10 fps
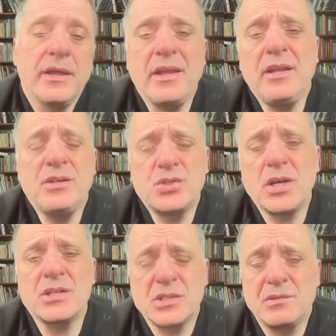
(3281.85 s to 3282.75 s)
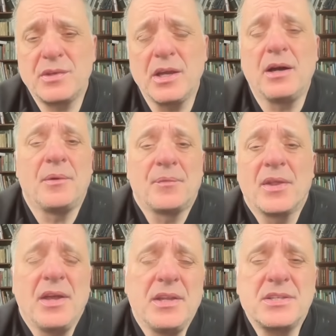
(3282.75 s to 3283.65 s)
in Chasiv Yar
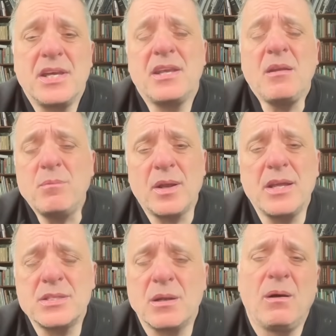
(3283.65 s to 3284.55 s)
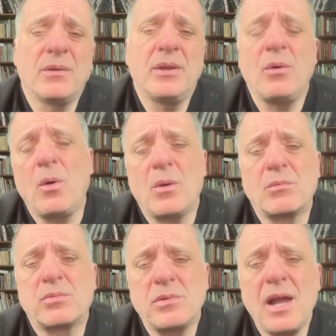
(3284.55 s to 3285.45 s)
taking place on and
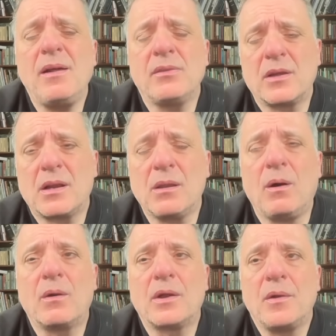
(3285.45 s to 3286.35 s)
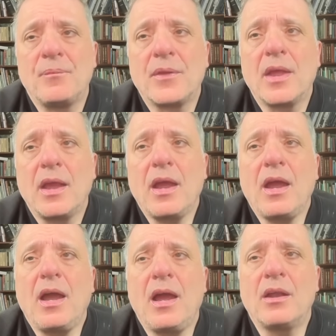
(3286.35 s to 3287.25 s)
round the clock,
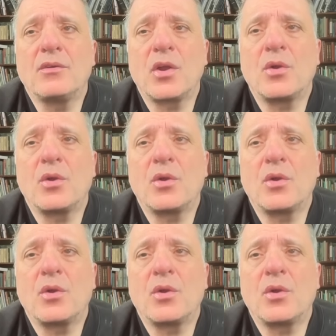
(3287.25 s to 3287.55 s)
and